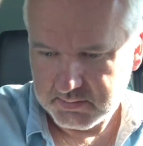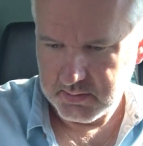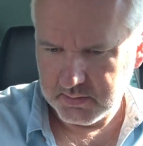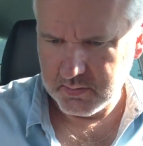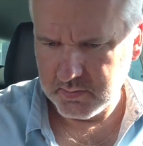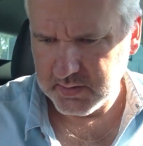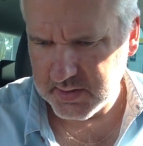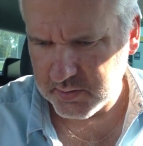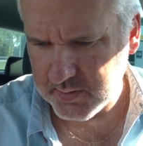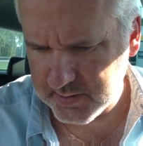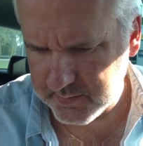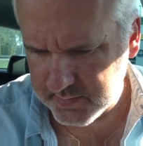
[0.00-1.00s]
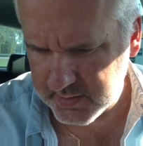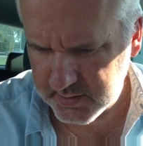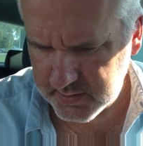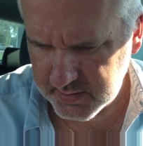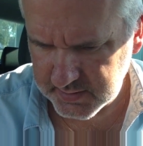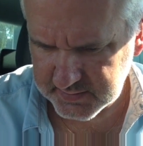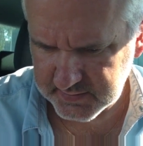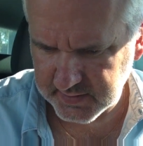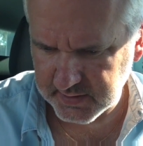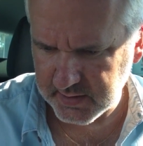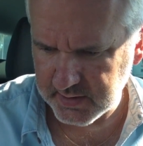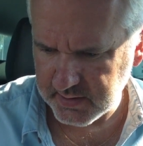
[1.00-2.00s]
So now I'm at
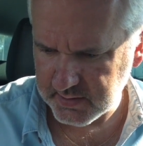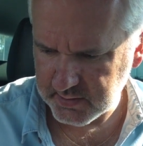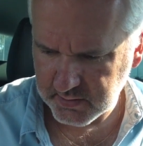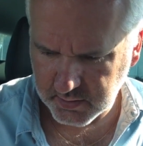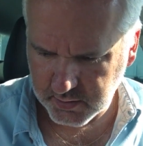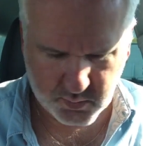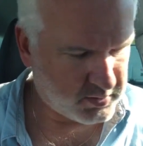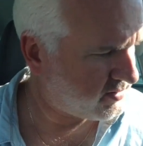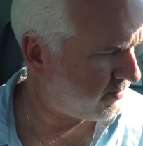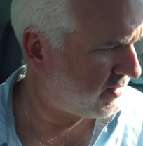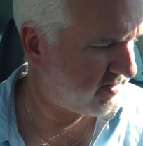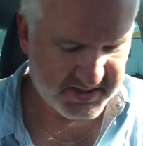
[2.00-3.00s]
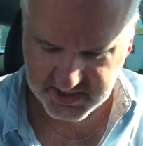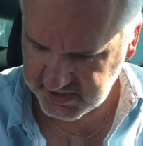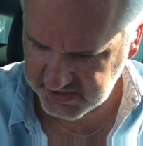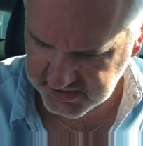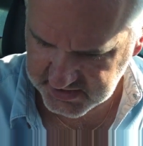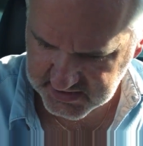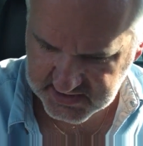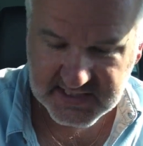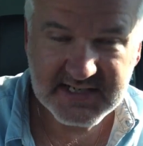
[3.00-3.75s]
the car wash machine,